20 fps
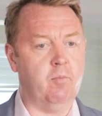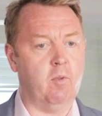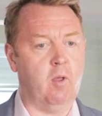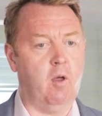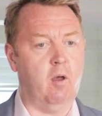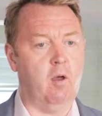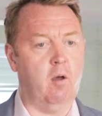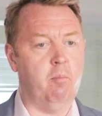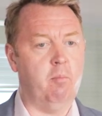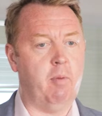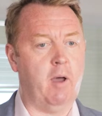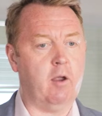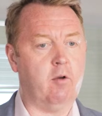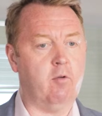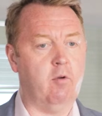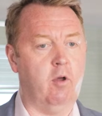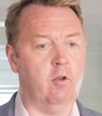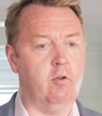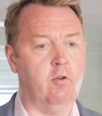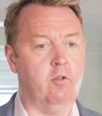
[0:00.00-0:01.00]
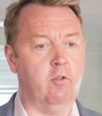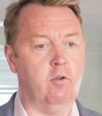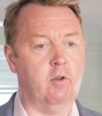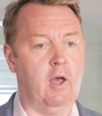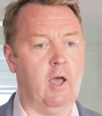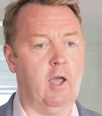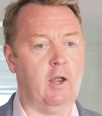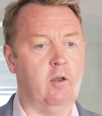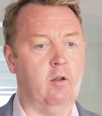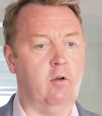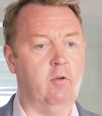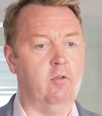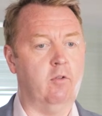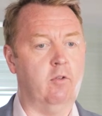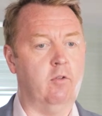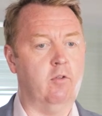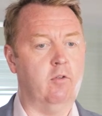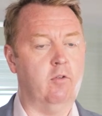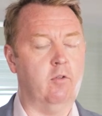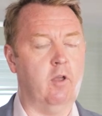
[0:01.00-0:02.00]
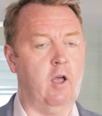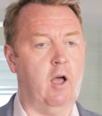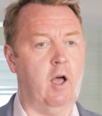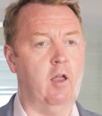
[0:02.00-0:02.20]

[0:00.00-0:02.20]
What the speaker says: a background to the diagnosis,